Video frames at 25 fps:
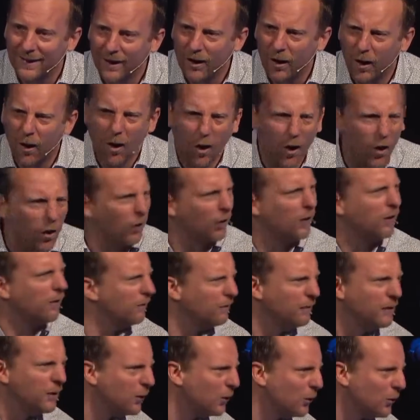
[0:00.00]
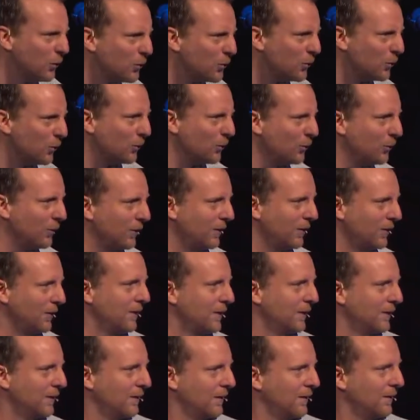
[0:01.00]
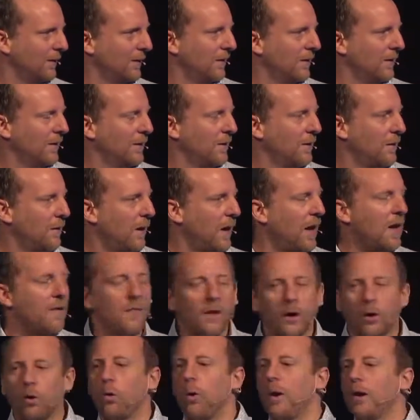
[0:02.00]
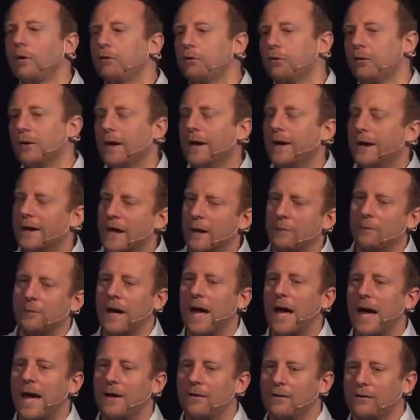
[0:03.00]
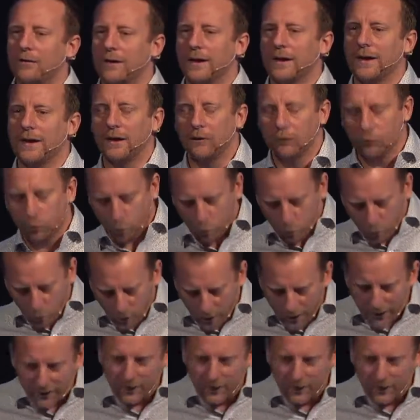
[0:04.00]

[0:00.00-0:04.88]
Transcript: All of you. And the question I kept asking is, what